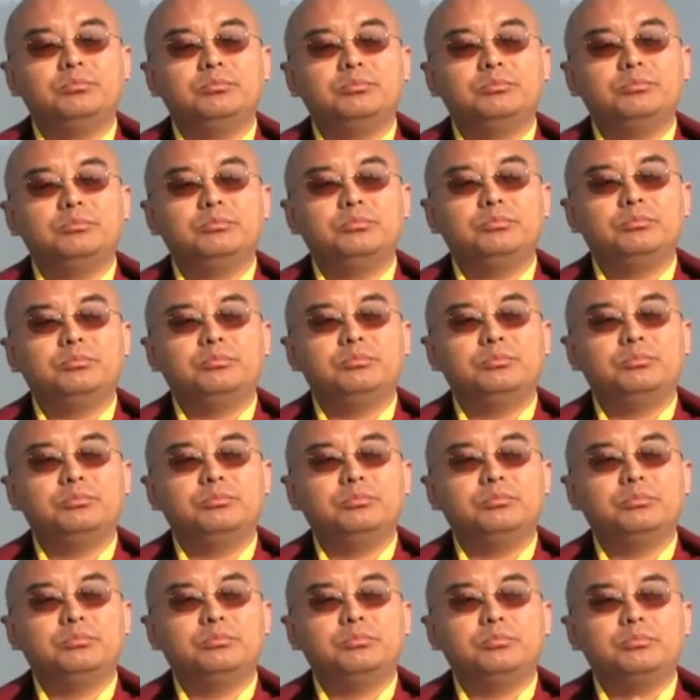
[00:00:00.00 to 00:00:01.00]

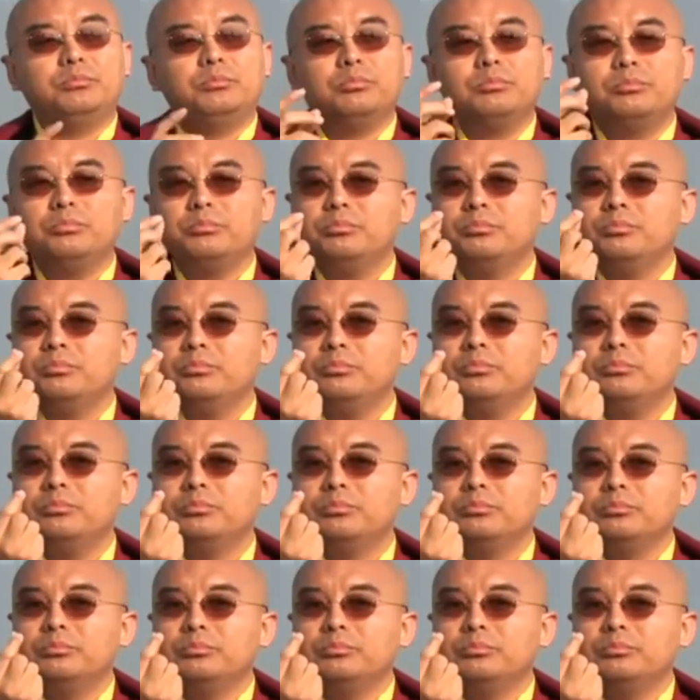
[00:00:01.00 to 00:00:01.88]
Nothing is said.